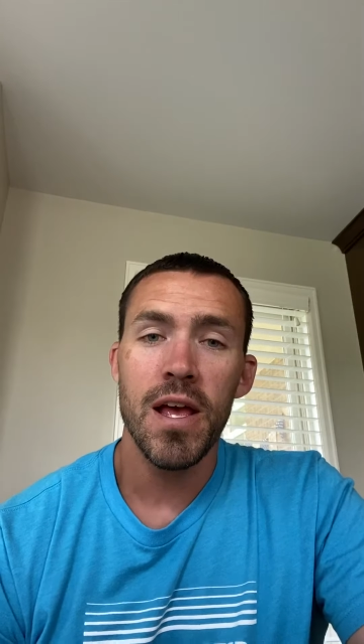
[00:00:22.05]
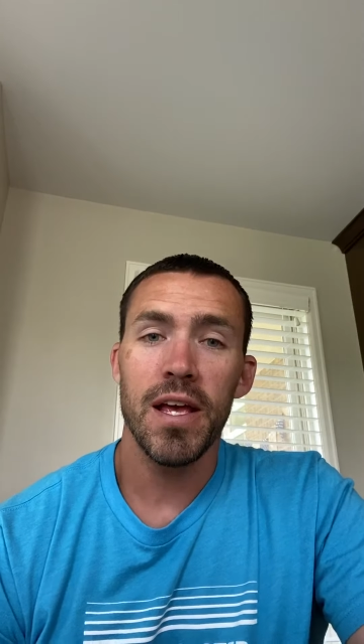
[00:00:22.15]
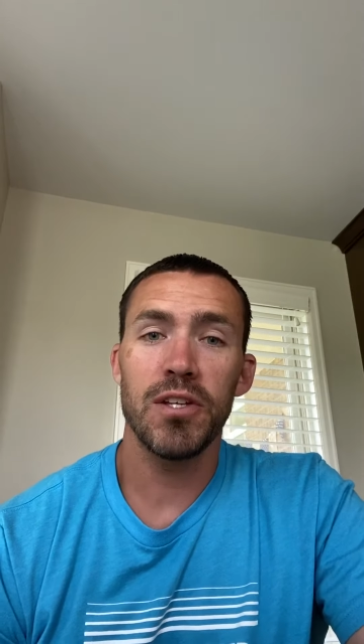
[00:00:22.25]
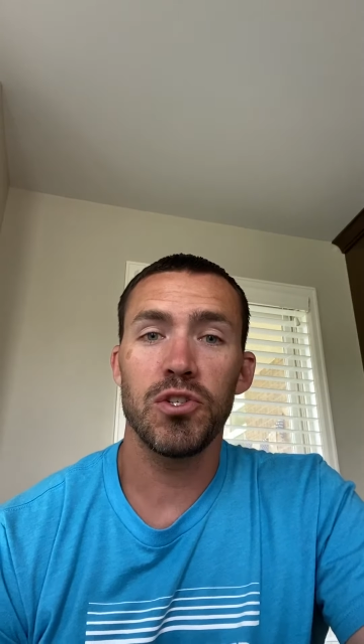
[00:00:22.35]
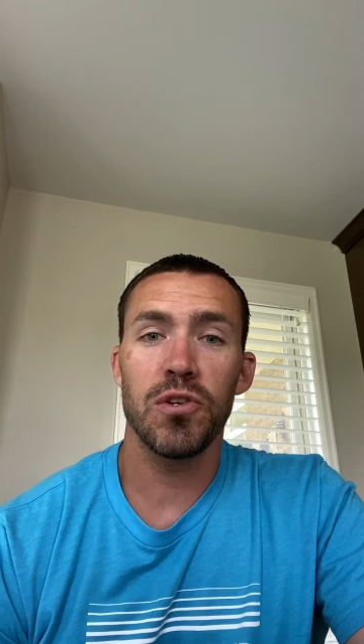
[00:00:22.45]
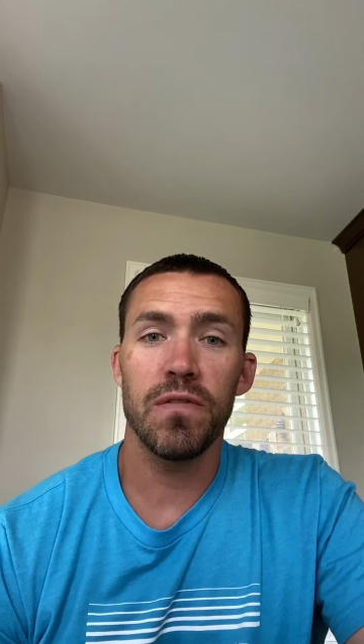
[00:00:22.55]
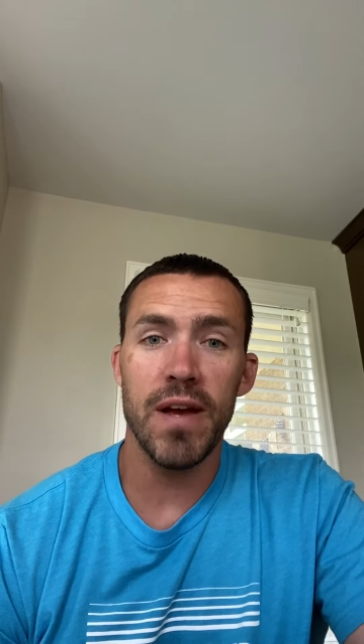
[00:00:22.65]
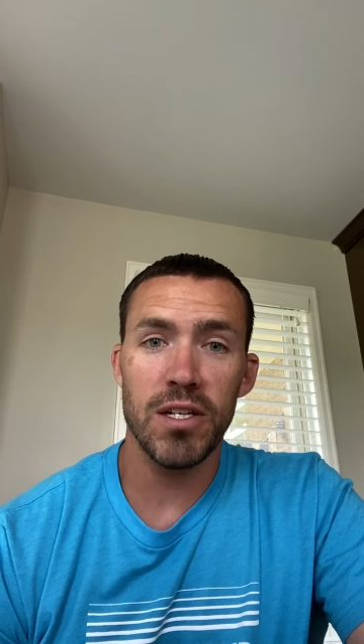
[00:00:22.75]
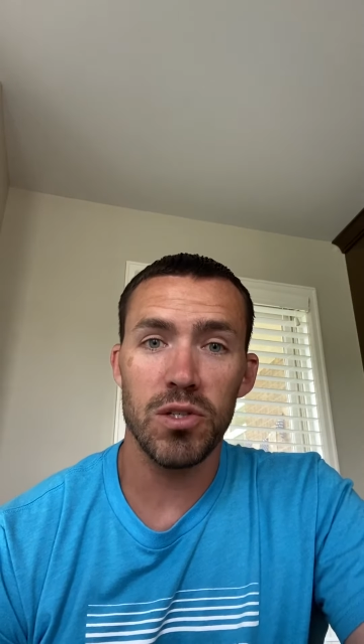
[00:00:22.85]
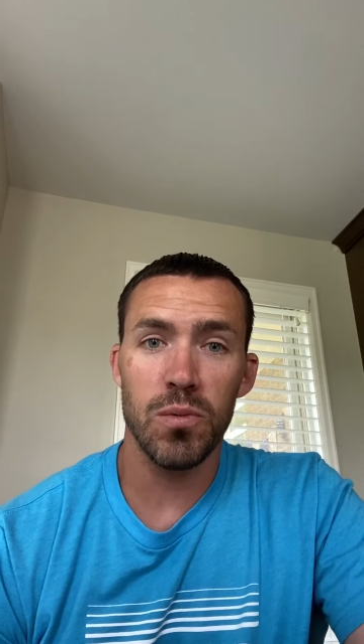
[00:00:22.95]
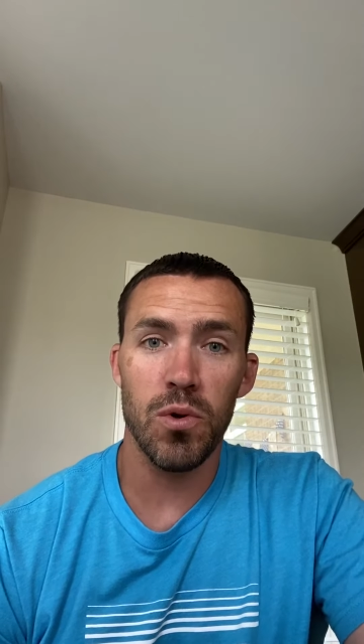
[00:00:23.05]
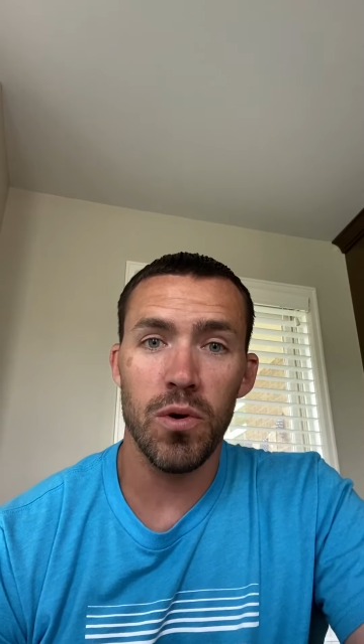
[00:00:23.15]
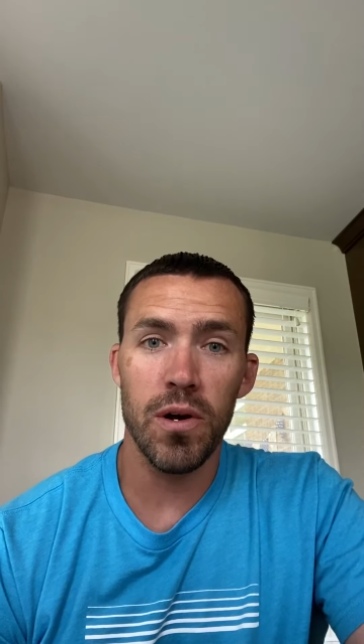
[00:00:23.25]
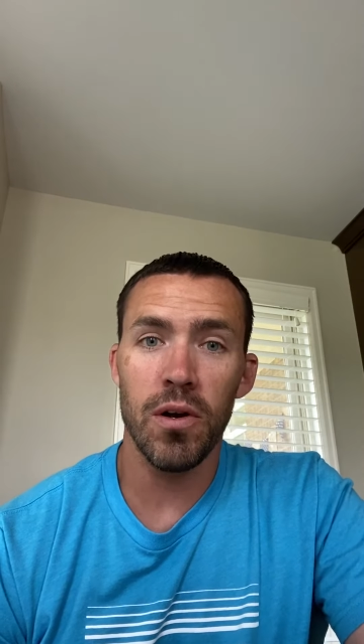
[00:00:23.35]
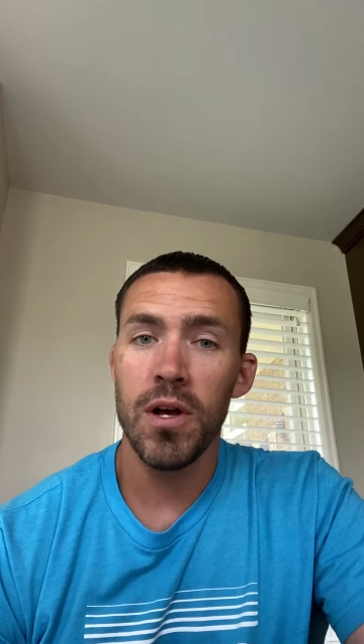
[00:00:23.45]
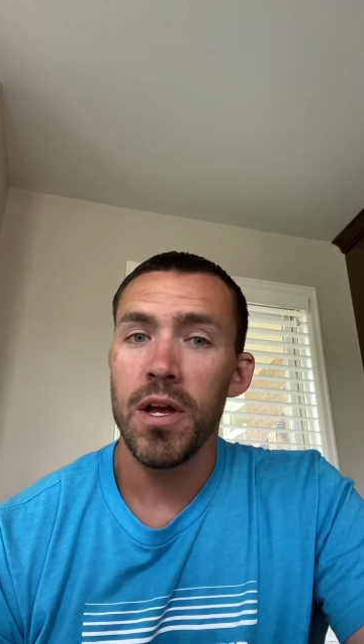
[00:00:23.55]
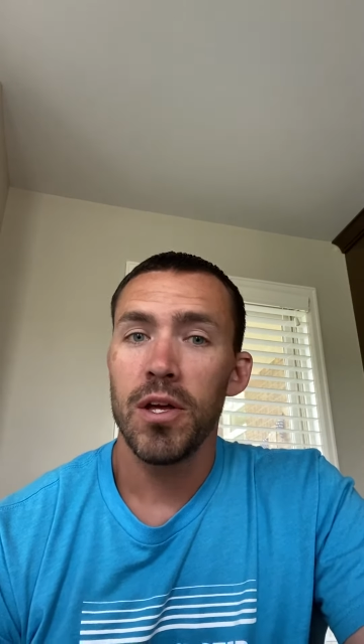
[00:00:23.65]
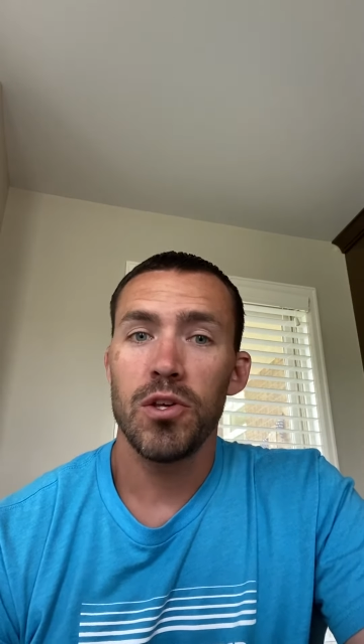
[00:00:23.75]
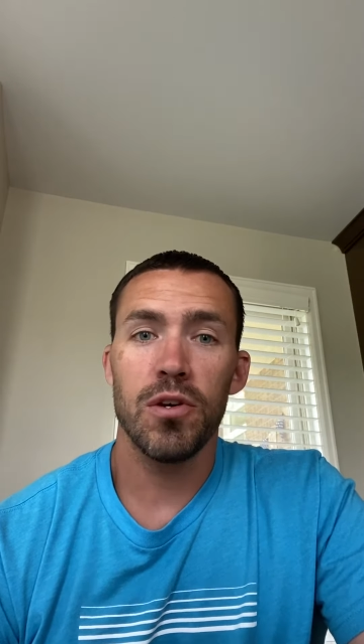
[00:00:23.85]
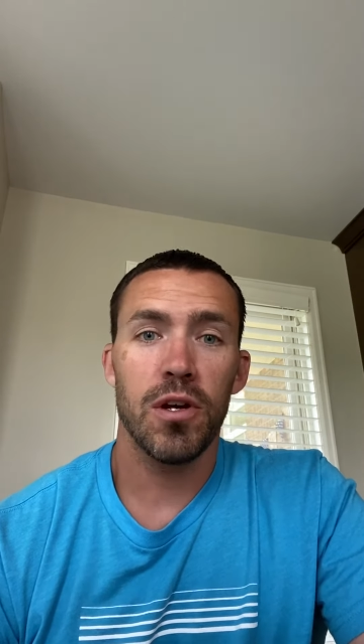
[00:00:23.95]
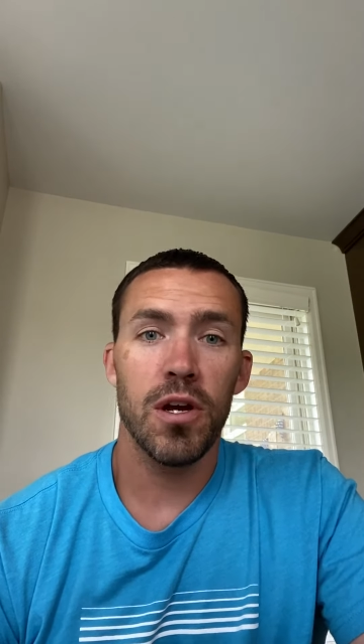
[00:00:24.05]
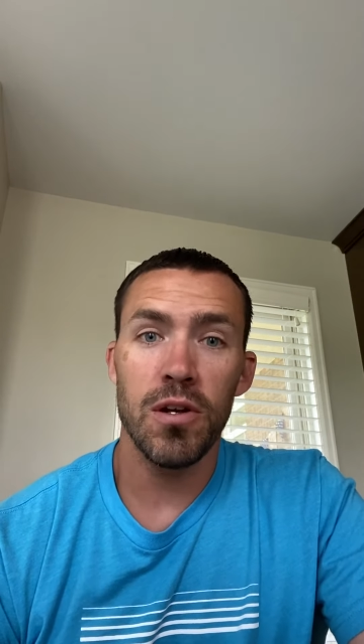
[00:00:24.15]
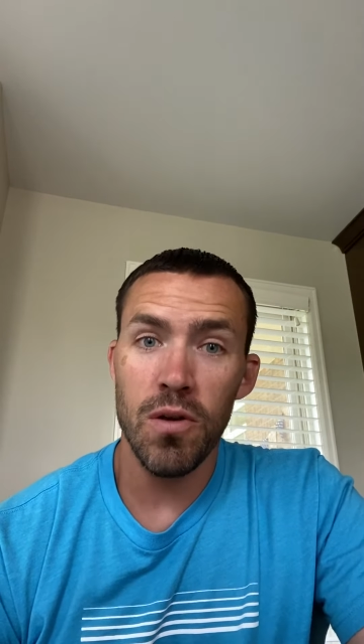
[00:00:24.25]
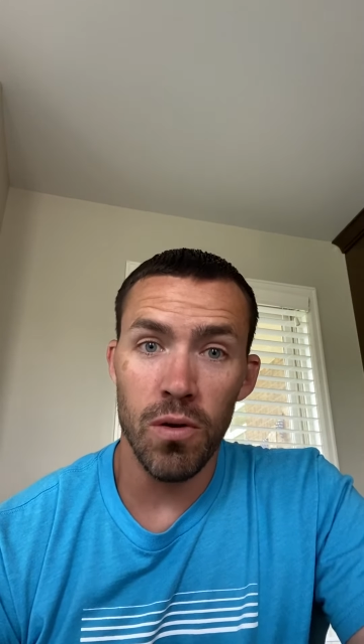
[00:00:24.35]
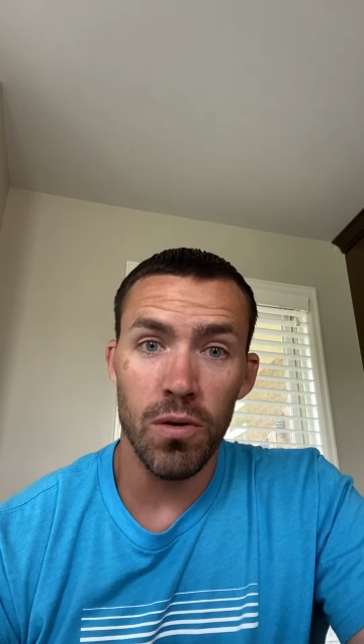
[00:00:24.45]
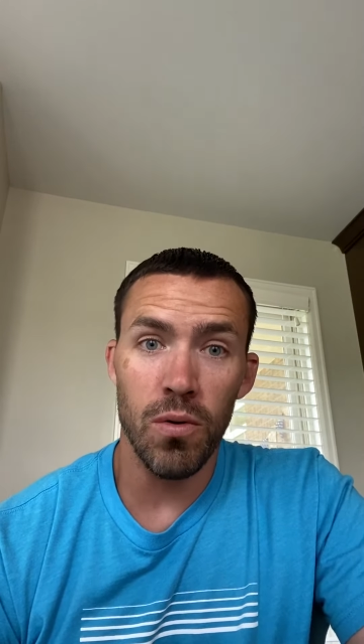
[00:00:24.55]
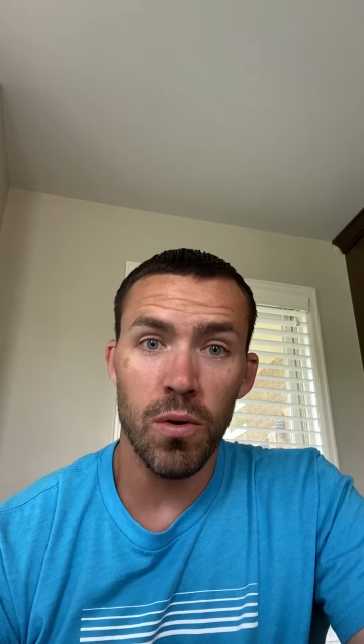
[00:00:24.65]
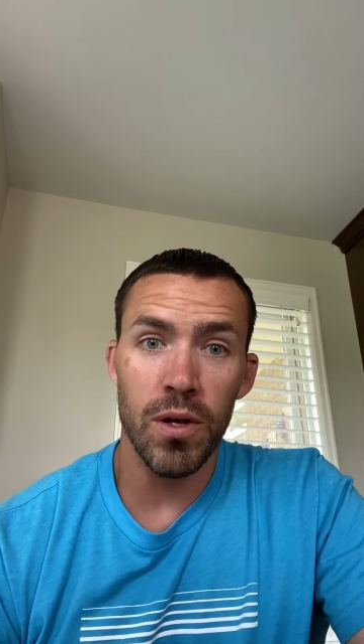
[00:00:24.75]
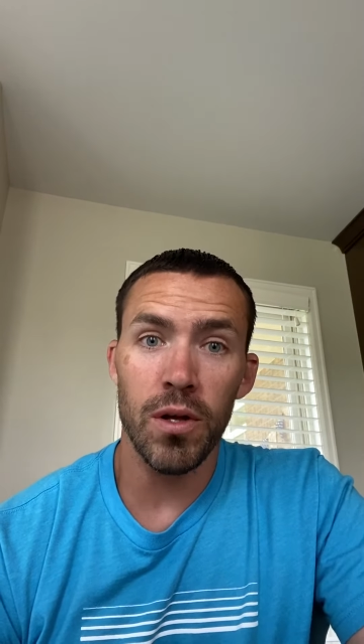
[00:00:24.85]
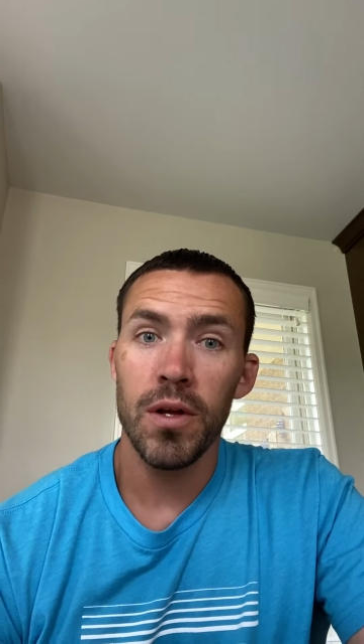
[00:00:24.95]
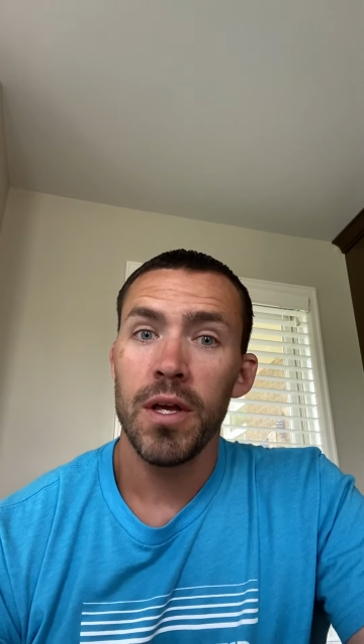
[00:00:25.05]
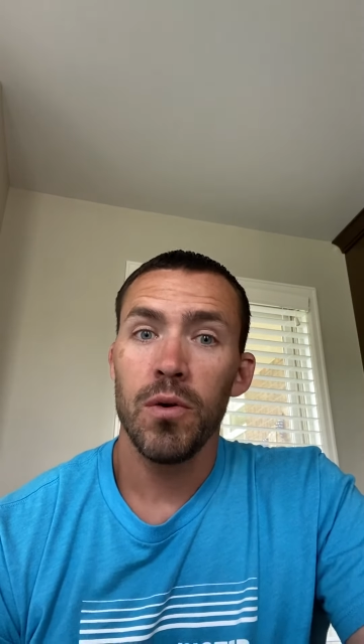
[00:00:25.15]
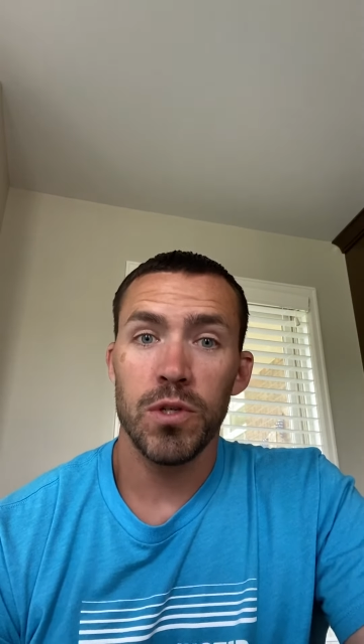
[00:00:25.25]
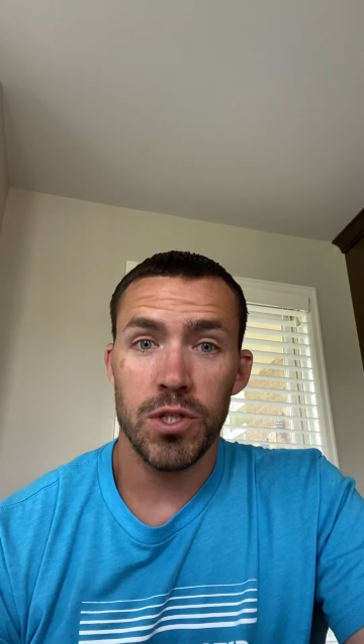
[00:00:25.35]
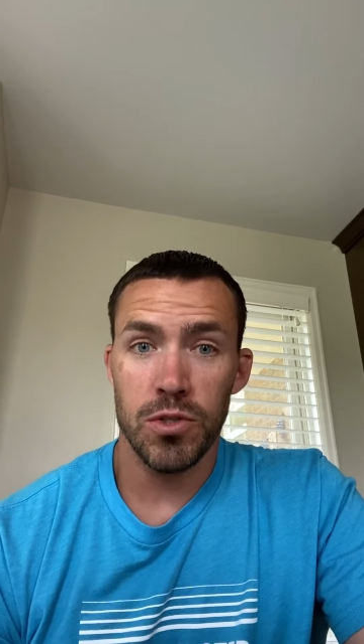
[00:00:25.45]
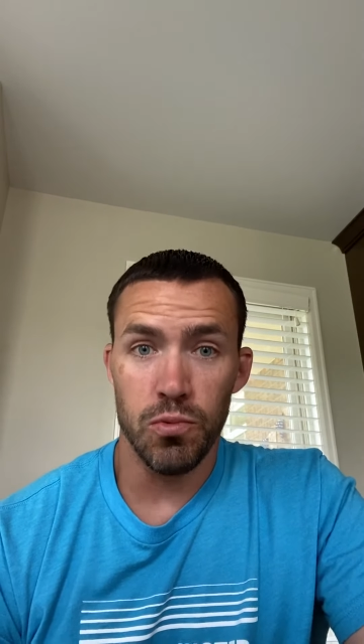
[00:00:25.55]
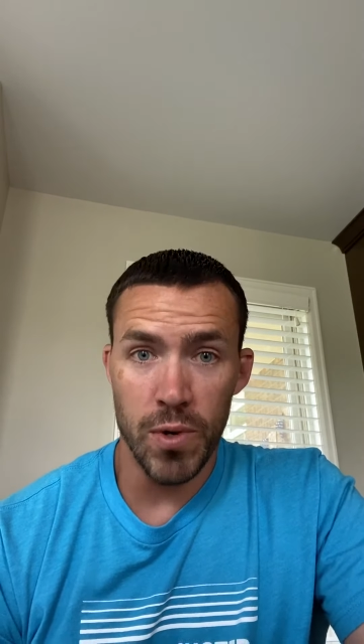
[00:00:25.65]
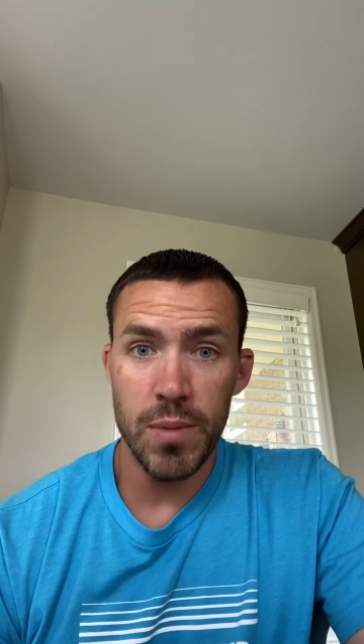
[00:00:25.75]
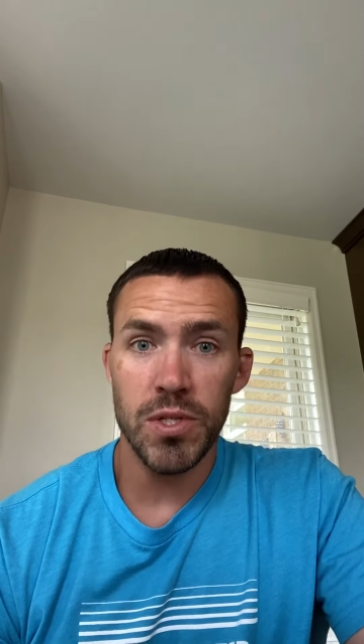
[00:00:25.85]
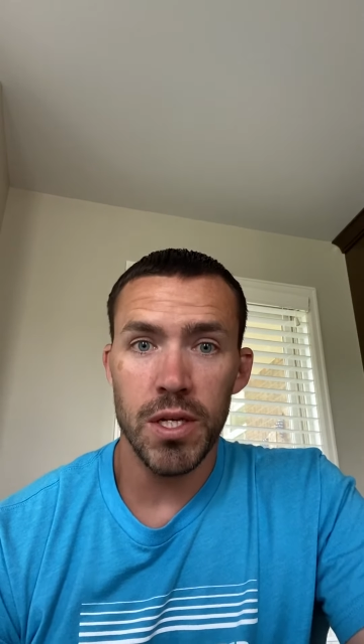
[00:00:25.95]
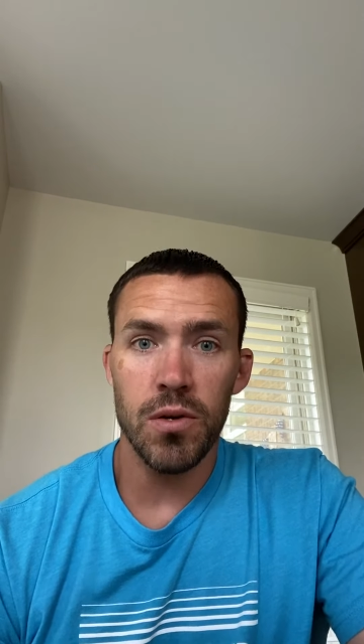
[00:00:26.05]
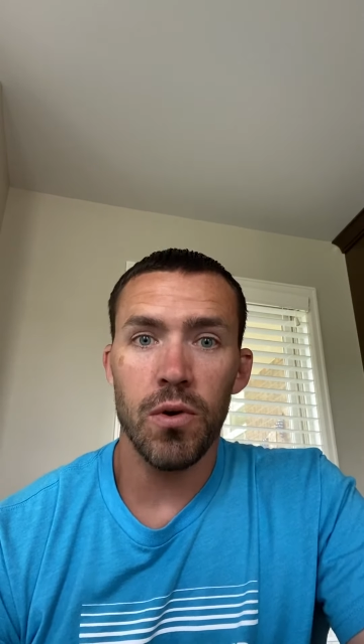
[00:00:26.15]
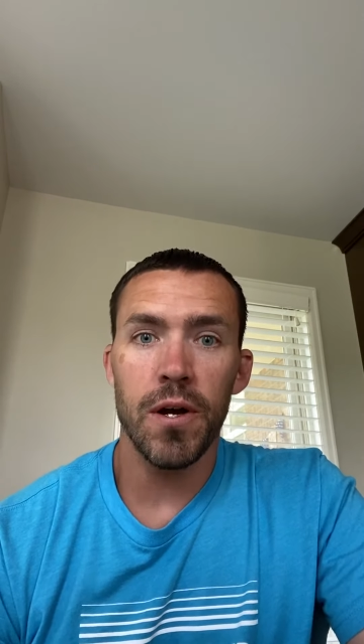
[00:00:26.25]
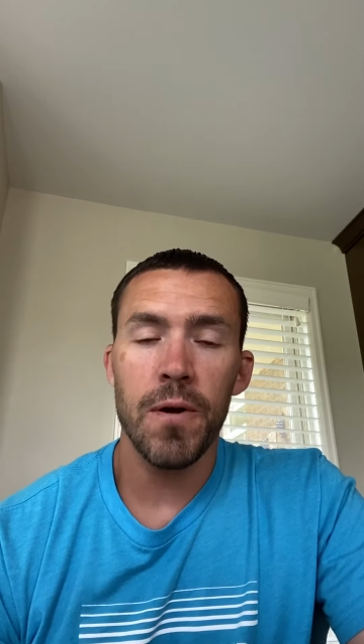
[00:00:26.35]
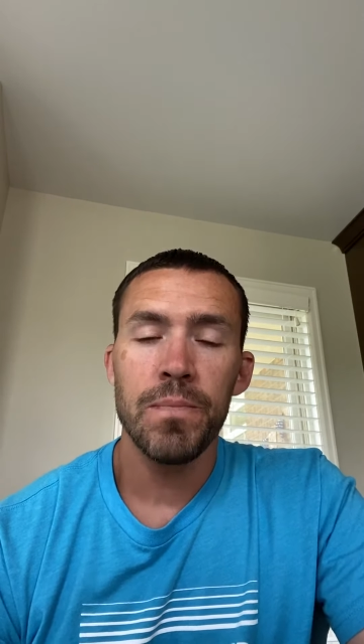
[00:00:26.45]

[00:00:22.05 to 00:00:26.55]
It's your vegetable oil, your canola oil, which is rapeseed oil.